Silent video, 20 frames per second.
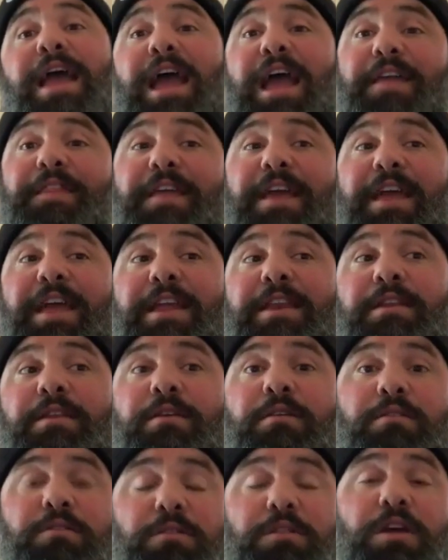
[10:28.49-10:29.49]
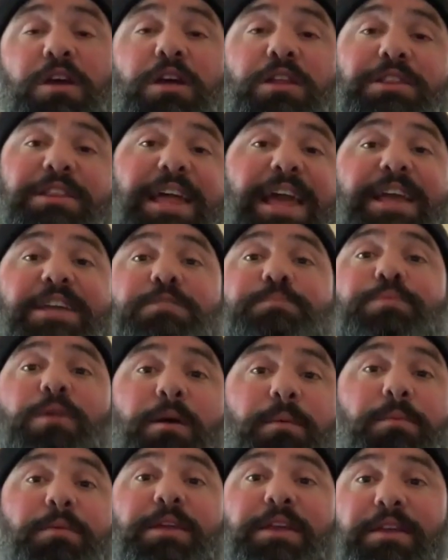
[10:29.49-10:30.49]
And then the legs,
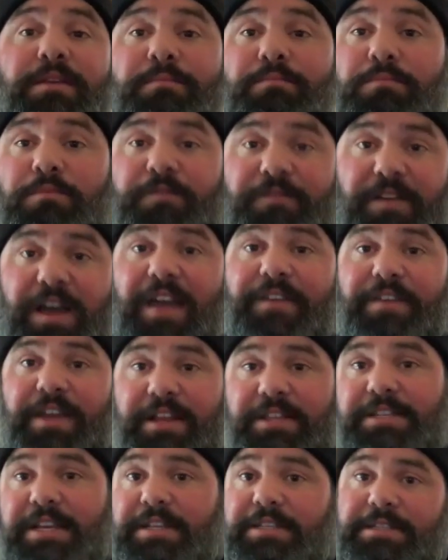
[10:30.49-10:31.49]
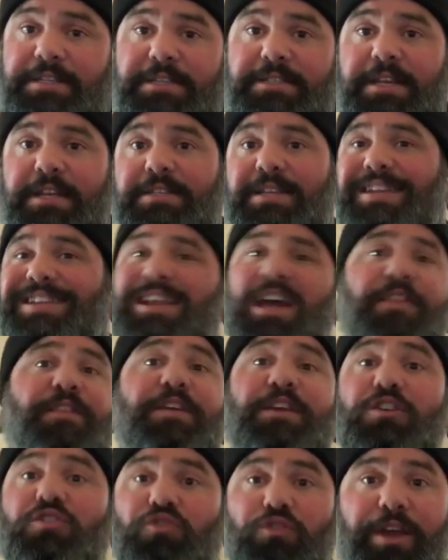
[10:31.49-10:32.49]
probably 5 out of 10, 6 out of 10,
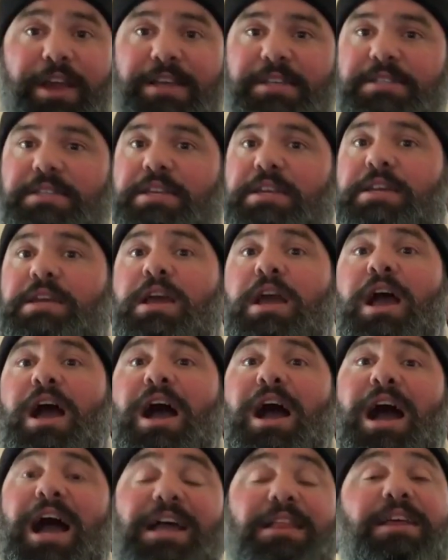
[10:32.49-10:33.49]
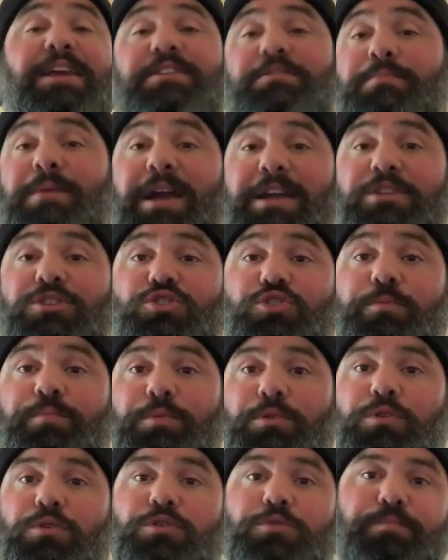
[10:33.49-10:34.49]
nothing crazy. I liked mine
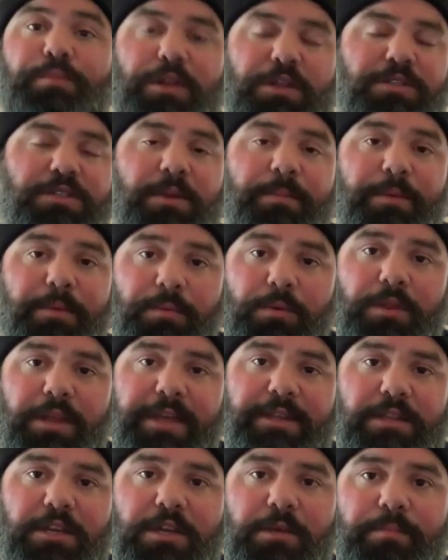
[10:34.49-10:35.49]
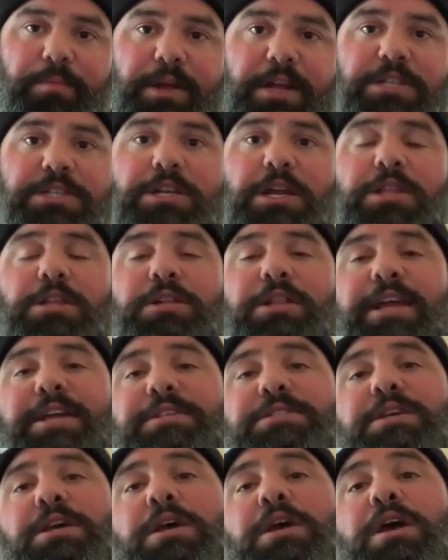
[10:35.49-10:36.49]
super loose, but some people like the compression on their
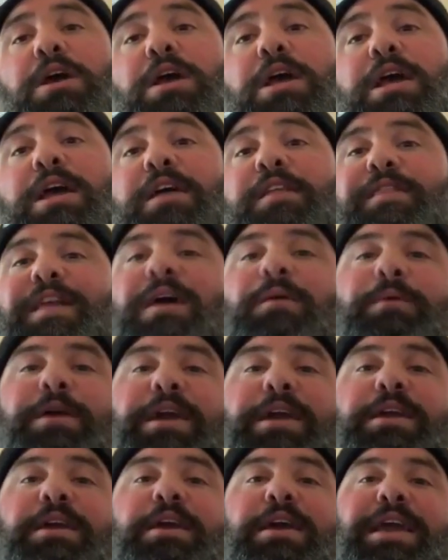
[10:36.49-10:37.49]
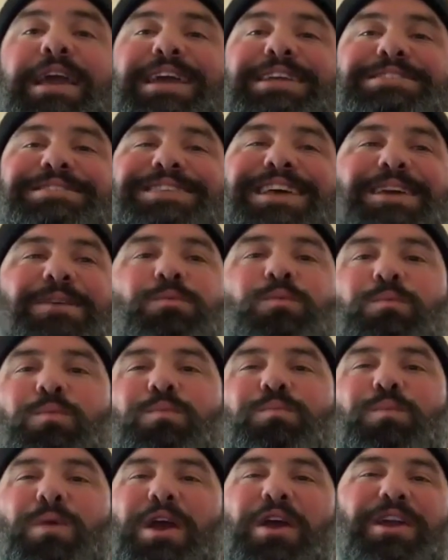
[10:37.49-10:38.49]
legs. That way, it's like
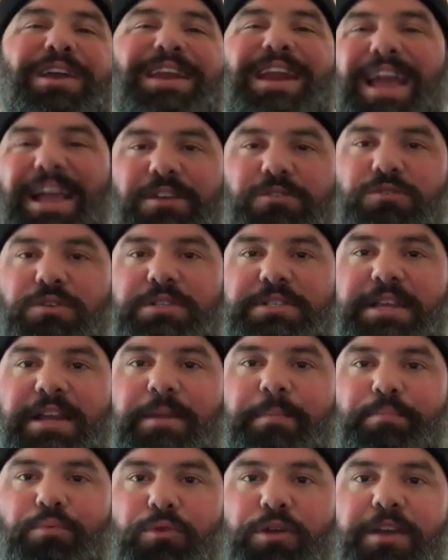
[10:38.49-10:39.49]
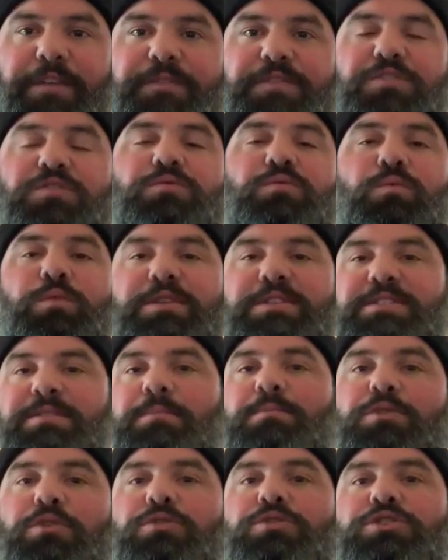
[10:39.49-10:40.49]
wearing an extra set of briefs with
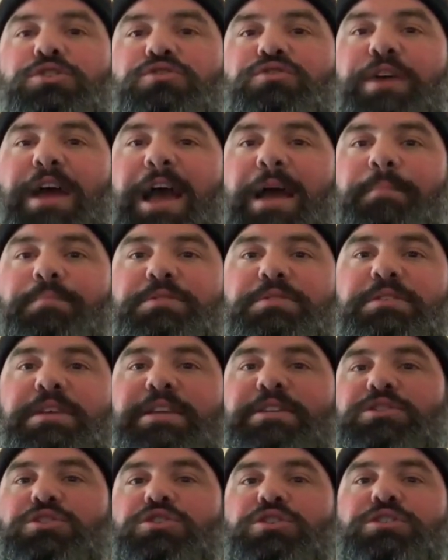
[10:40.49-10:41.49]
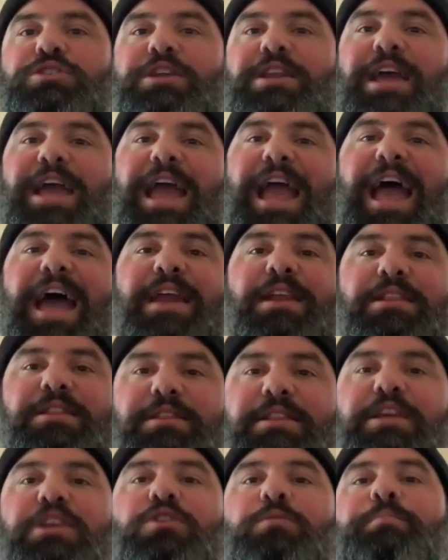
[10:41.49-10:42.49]
some loose straps. It's just gonna add a
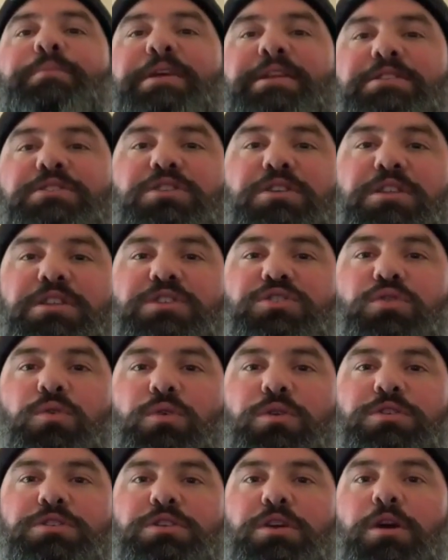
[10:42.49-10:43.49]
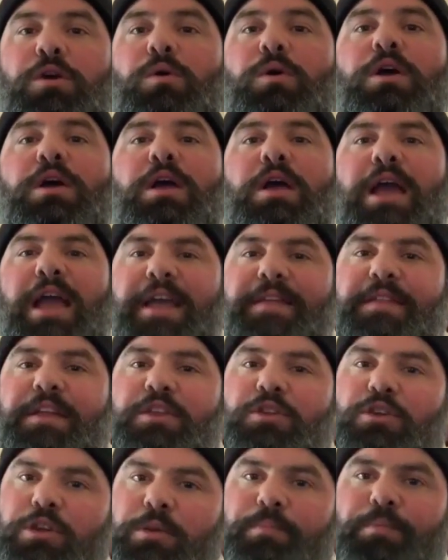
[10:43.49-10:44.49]
little bit to the torso, and
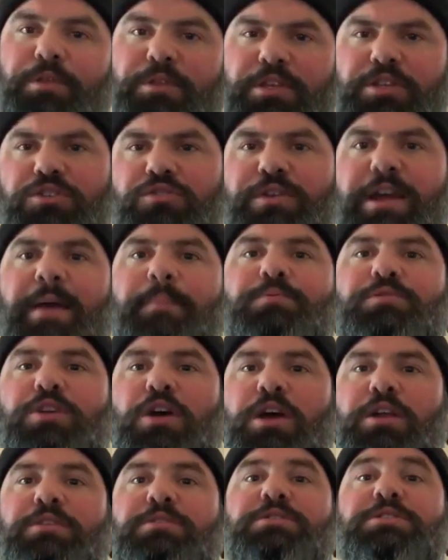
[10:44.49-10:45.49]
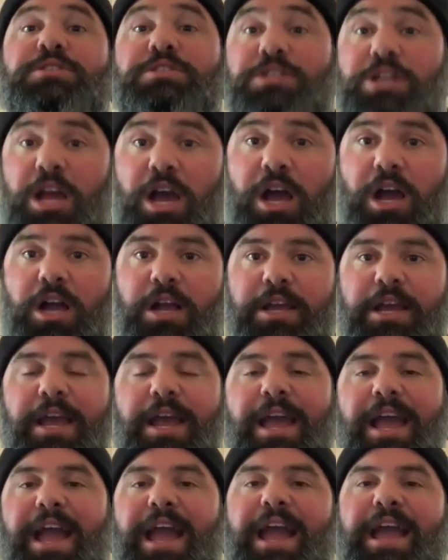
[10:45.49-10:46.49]
then you could put the straps on snug.
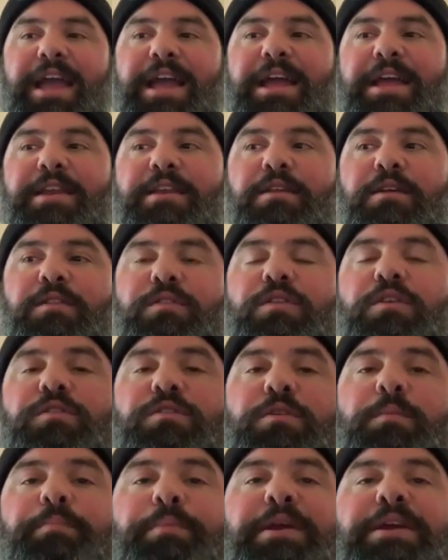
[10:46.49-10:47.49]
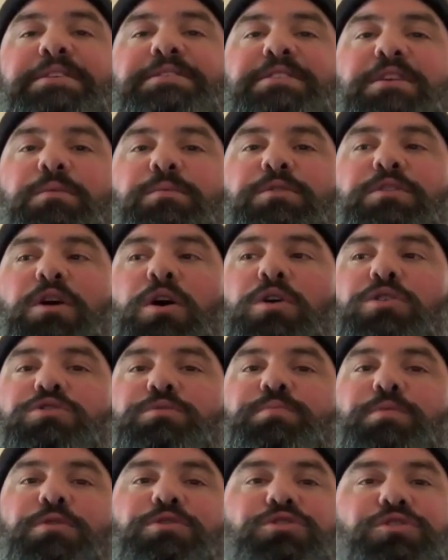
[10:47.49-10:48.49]
And the biggest thing with the
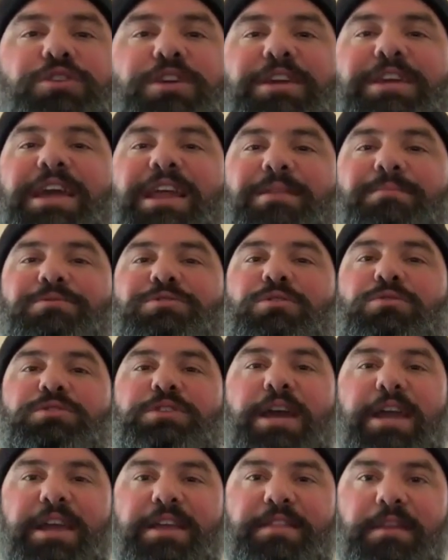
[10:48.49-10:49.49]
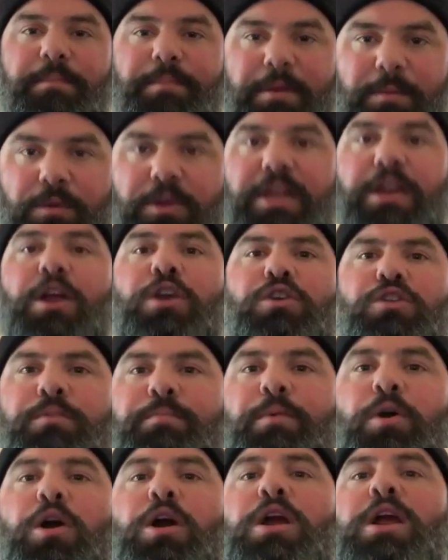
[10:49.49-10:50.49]
Ultra Pros, you could get them so tight, and then people get under the
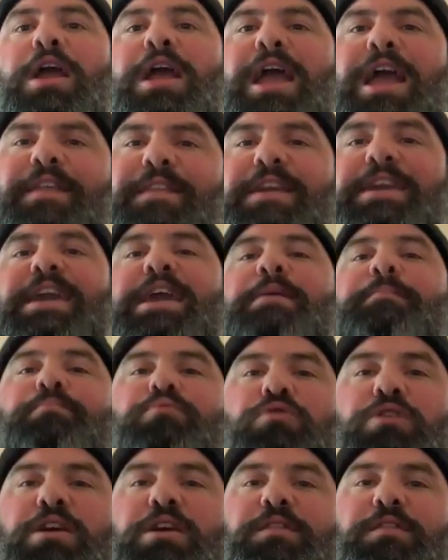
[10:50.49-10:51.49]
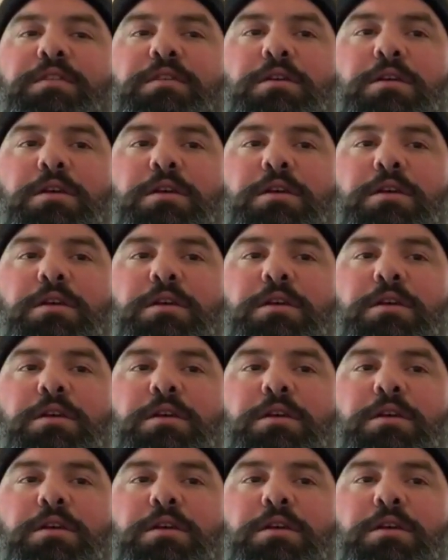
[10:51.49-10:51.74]
bar, and they can't breathe.